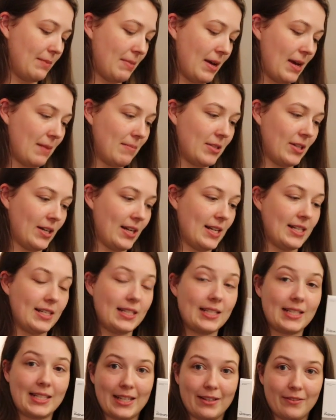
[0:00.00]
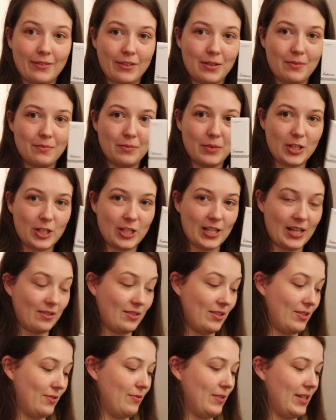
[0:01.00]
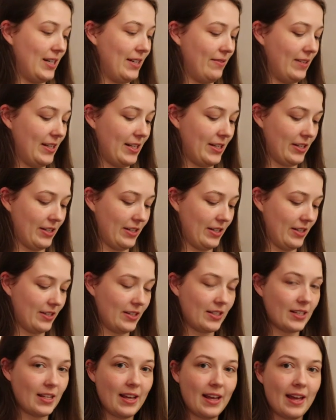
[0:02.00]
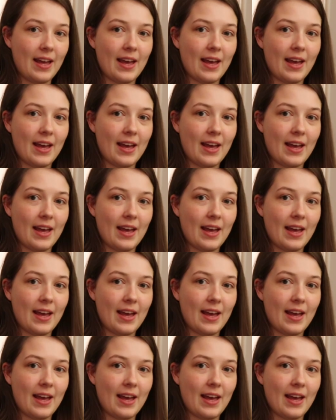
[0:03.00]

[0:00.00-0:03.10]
Peptide Serum, which sounded really good.